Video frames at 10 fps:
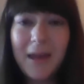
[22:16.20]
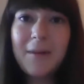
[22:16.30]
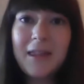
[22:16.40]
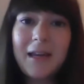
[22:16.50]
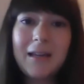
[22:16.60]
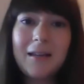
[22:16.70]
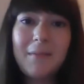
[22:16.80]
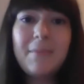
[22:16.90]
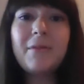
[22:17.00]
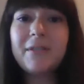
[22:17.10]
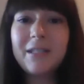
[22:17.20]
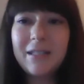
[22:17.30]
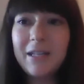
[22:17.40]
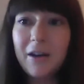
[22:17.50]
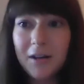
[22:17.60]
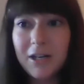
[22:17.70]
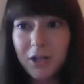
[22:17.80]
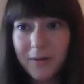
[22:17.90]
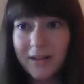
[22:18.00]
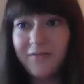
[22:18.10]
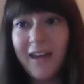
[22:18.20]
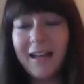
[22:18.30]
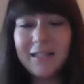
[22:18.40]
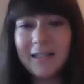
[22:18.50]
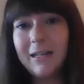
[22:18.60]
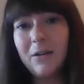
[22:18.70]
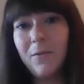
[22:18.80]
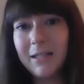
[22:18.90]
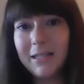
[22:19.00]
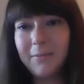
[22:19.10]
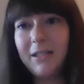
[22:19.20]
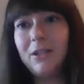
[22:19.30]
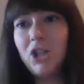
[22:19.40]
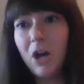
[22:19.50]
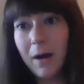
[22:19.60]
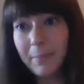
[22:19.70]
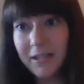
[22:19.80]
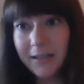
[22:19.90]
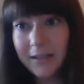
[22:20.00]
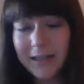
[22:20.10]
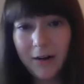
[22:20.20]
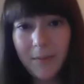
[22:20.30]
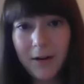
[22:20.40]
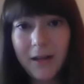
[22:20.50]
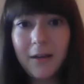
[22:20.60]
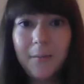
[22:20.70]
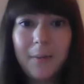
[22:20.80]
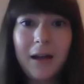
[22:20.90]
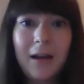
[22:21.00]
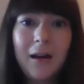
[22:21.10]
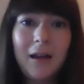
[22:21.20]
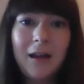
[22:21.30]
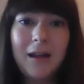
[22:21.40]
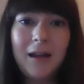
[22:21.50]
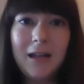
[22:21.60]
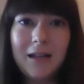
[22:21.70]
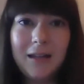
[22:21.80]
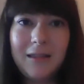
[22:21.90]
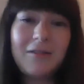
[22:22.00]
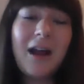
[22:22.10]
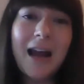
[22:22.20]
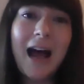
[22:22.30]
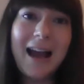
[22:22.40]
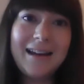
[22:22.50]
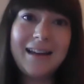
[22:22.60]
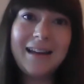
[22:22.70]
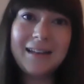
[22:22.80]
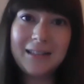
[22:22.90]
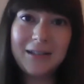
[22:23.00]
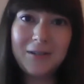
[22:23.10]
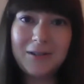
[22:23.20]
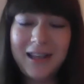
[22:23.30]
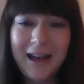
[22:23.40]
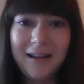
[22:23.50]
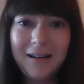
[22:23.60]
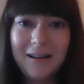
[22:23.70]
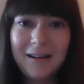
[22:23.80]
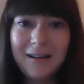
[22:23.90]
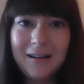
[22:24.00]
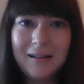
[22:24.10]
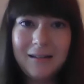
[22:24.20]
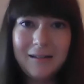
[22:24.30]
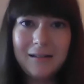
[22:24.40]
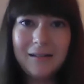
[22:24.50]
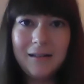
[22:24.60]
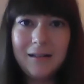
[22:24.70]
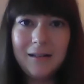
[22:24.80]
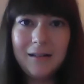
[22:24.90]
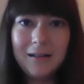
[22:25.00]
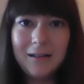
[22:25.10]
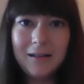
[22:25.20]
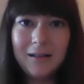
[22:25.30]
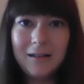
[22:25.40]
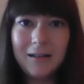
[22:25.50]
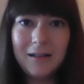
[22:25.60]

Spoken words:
Maybe it was a security issue in advance, that they didn't want someone to show up to the ceremony, but they're not hiding it. So there's that. Okay.